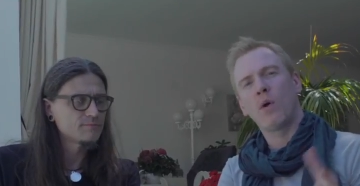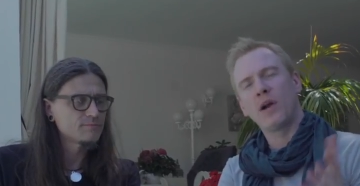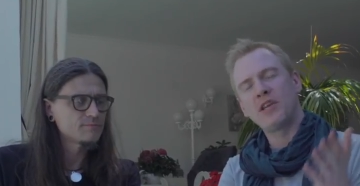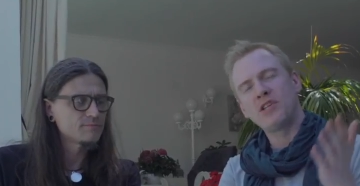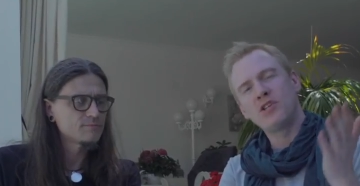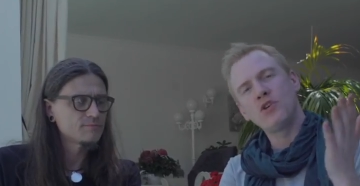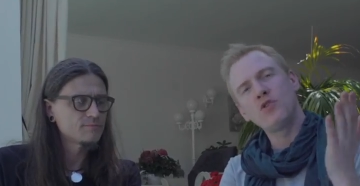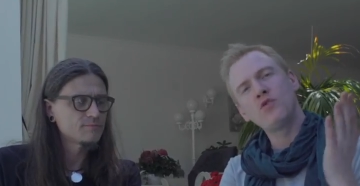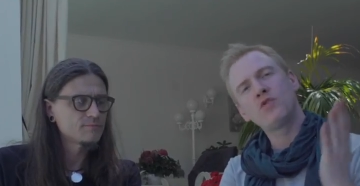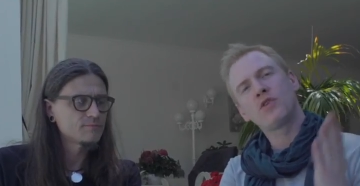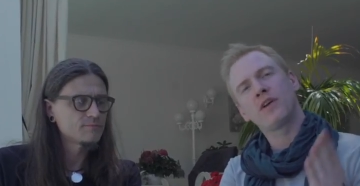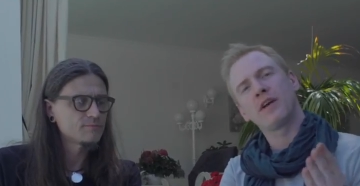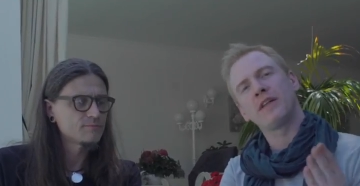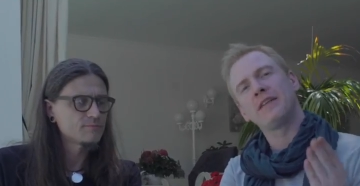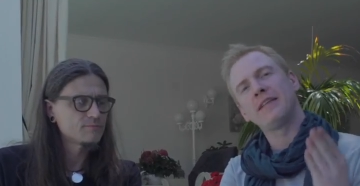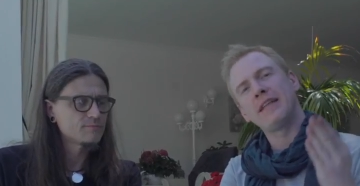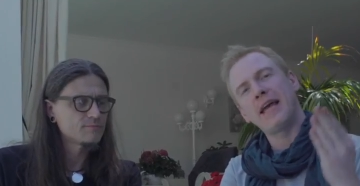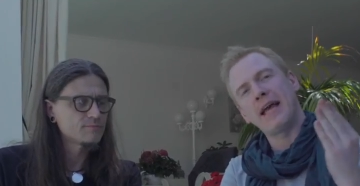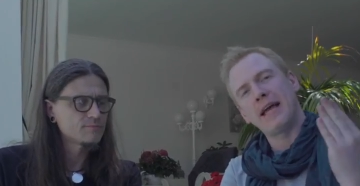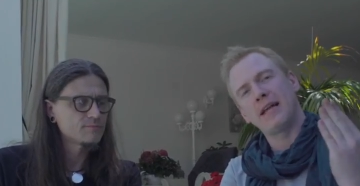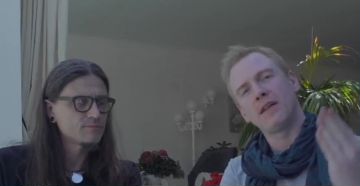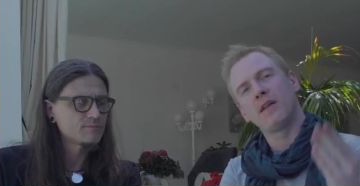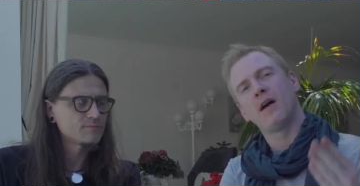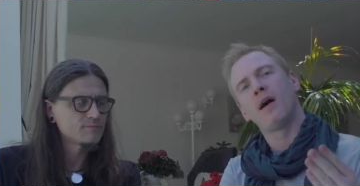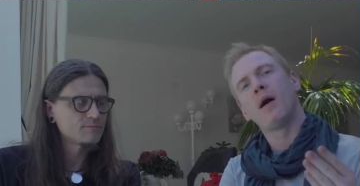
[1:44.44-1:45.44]
Speaker 1: where you can
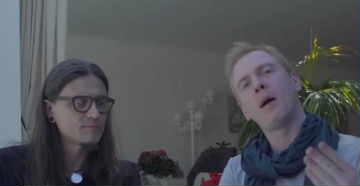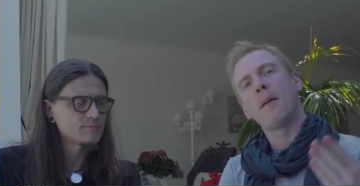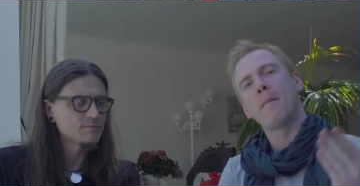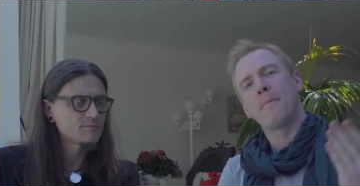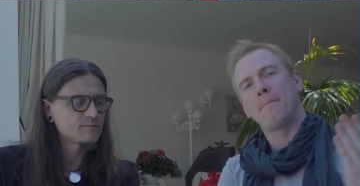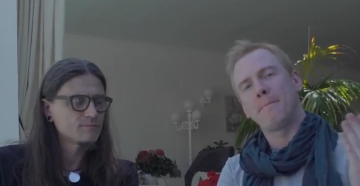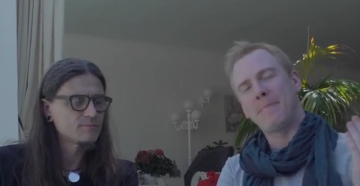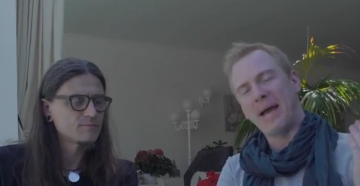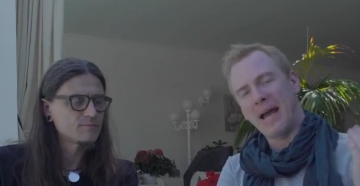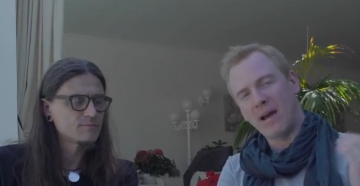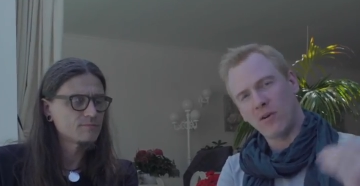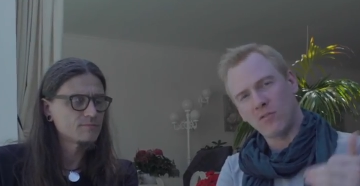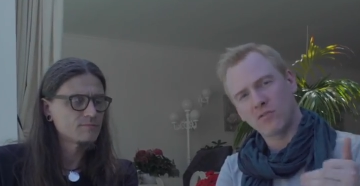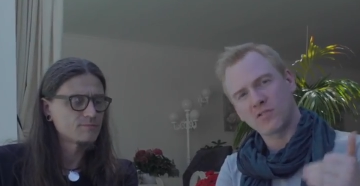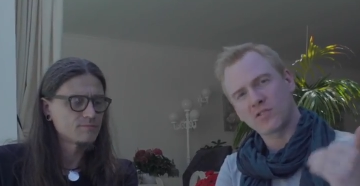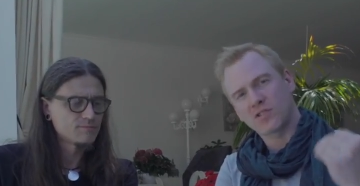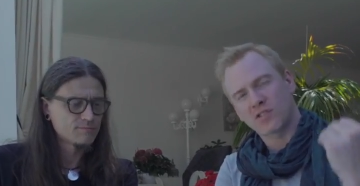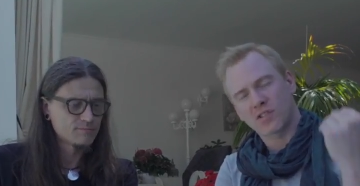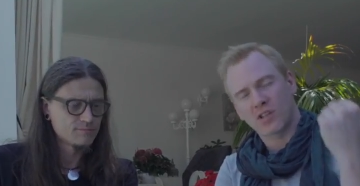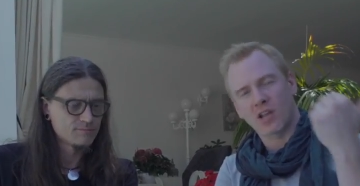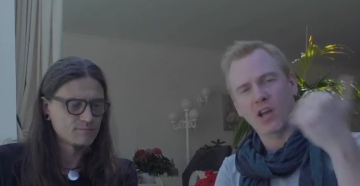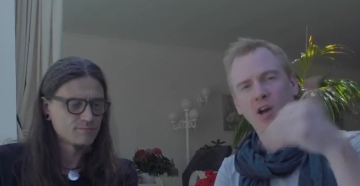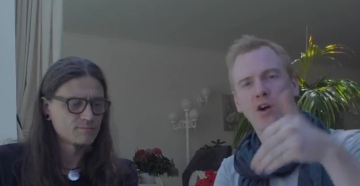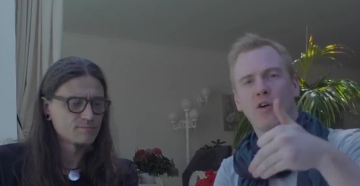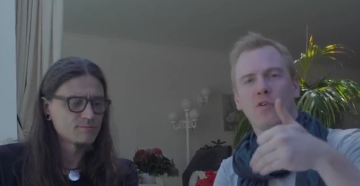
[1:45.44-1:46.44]
then
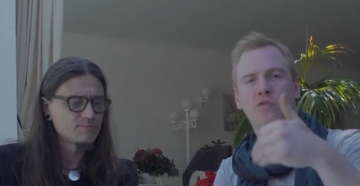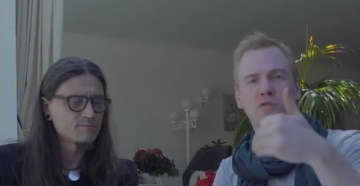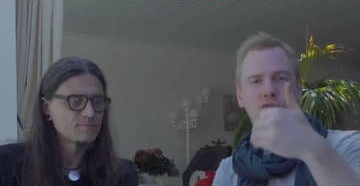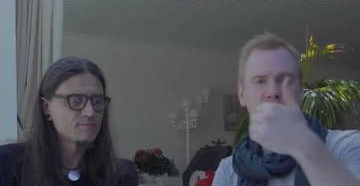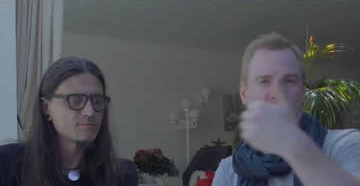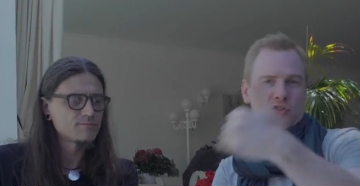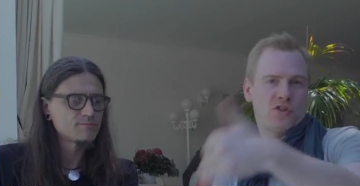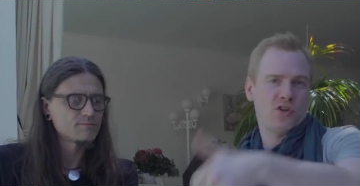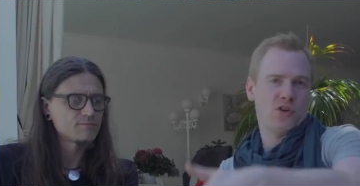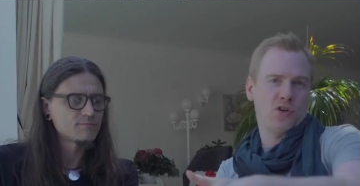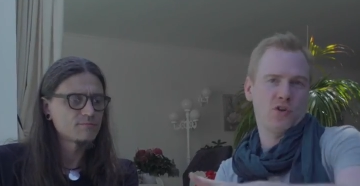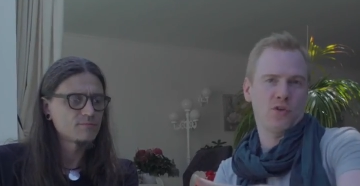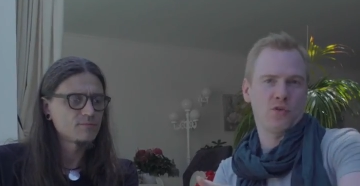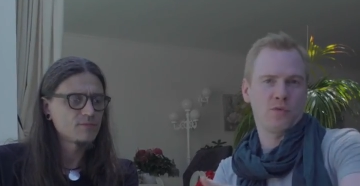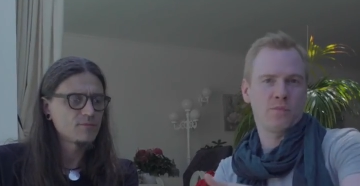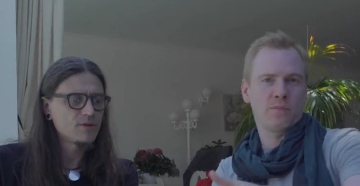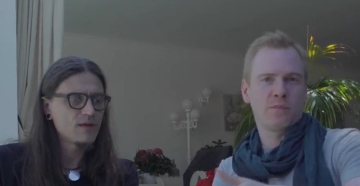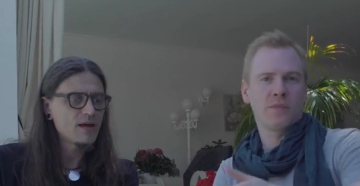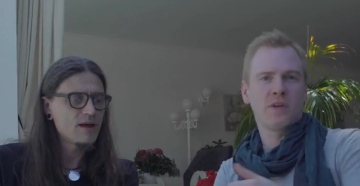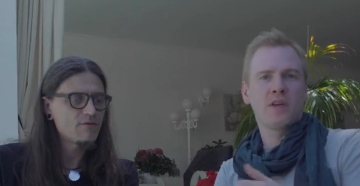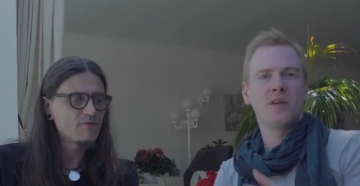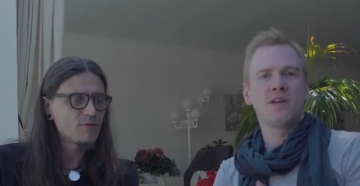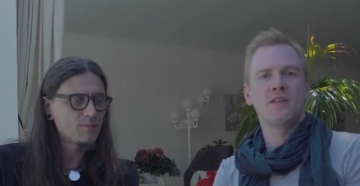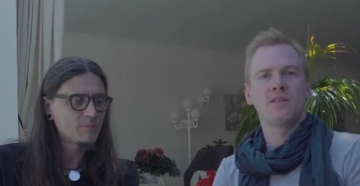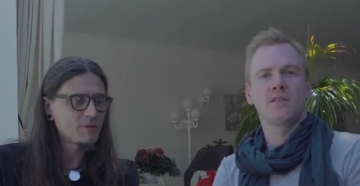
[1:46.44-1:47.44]
bounce girls to.
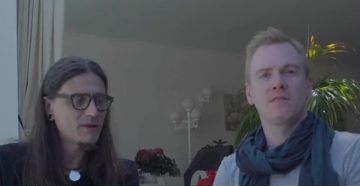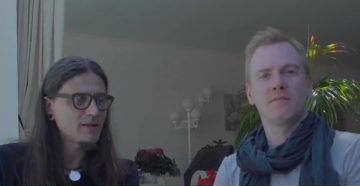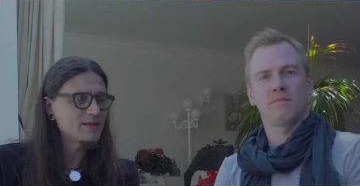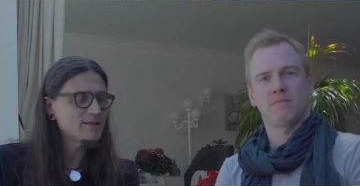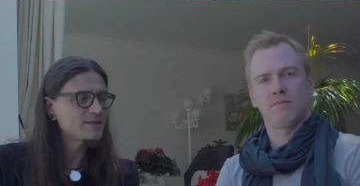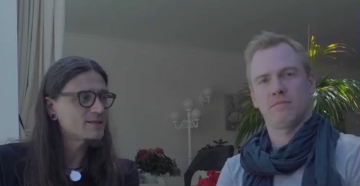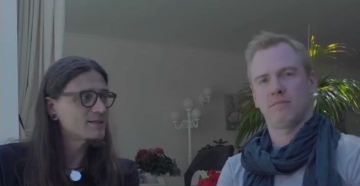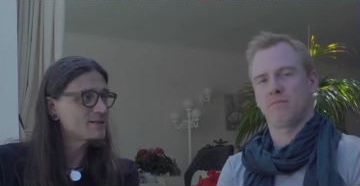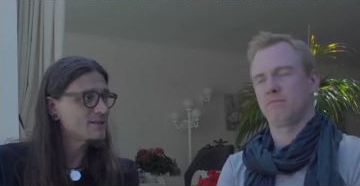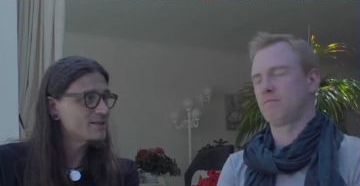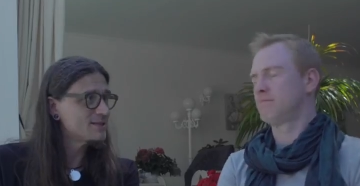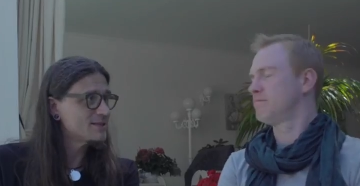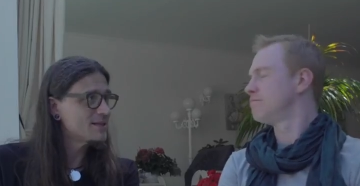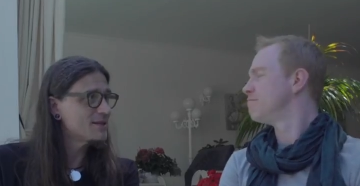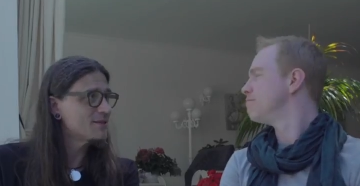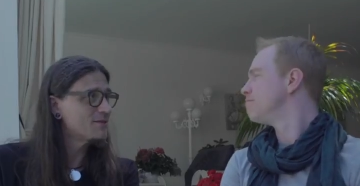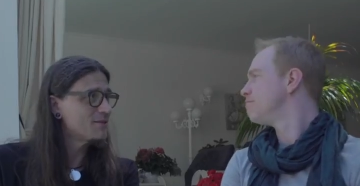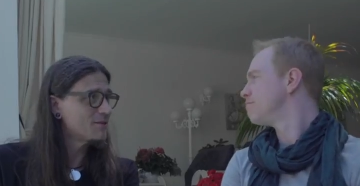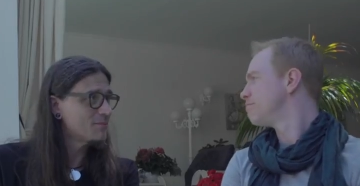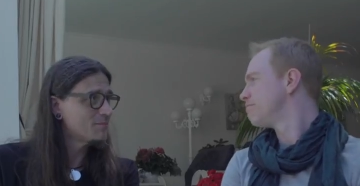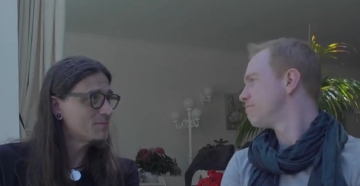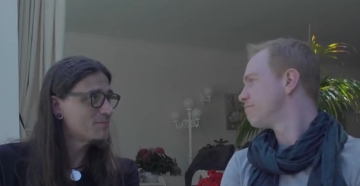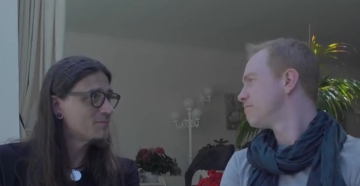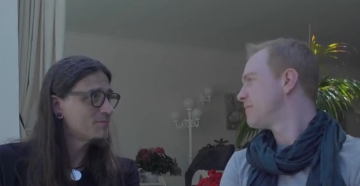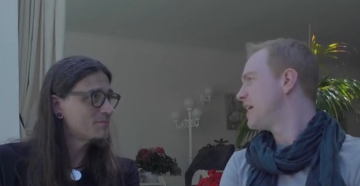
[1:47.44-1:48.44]
You have a place to
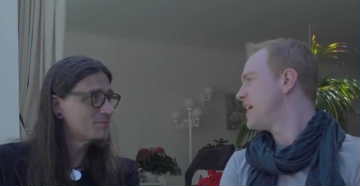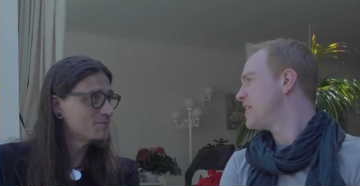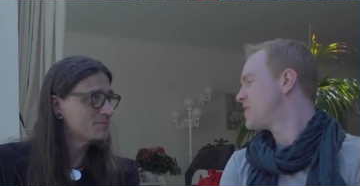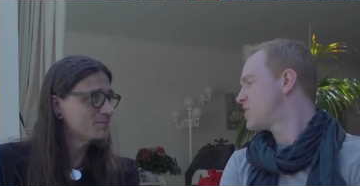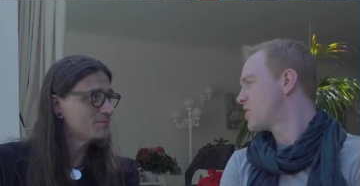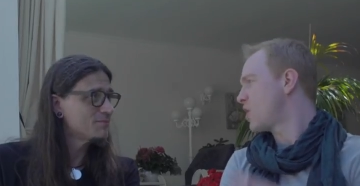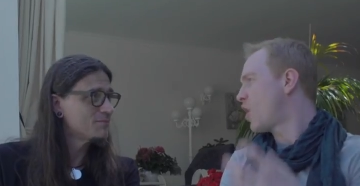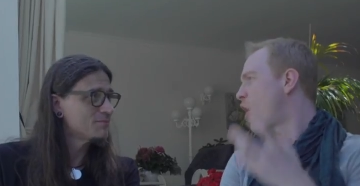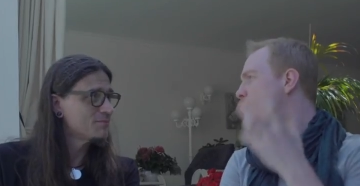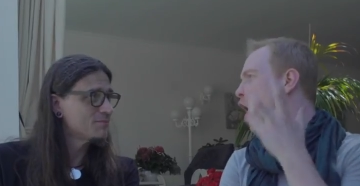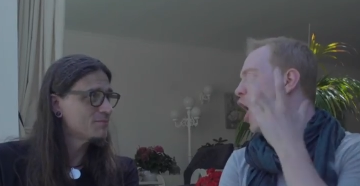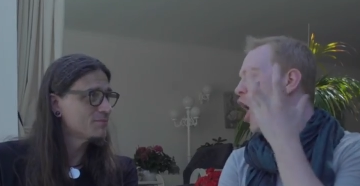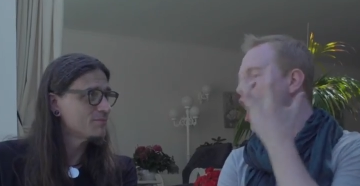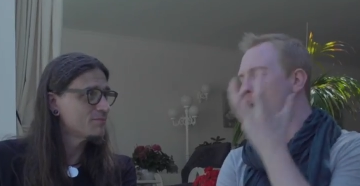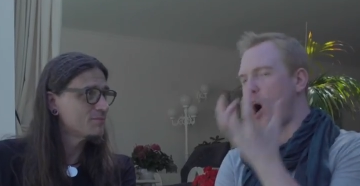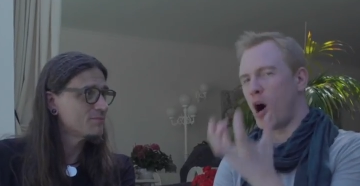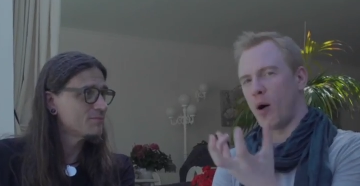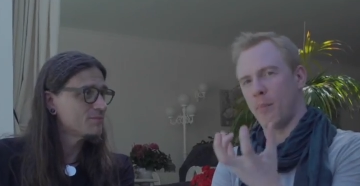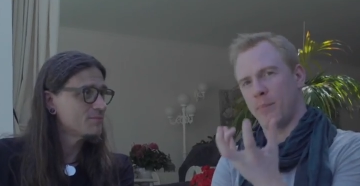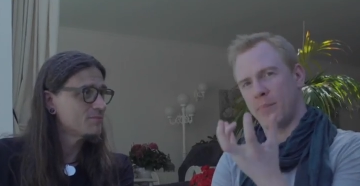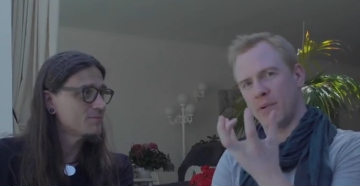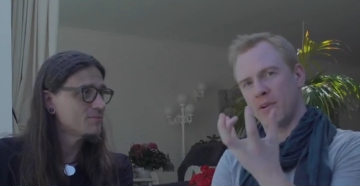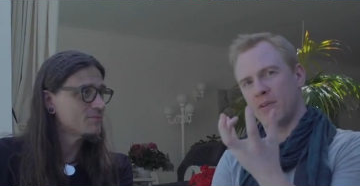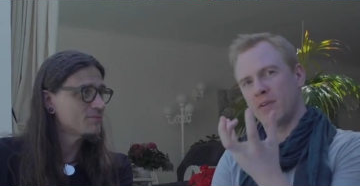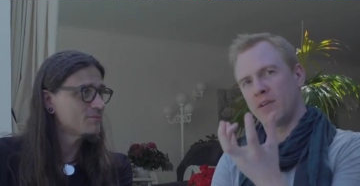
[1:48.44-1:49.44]
sit them. It's our
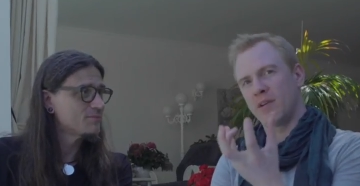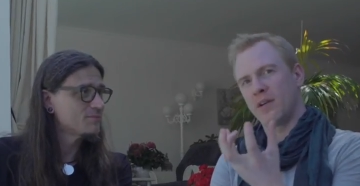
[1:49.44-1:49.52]
hub.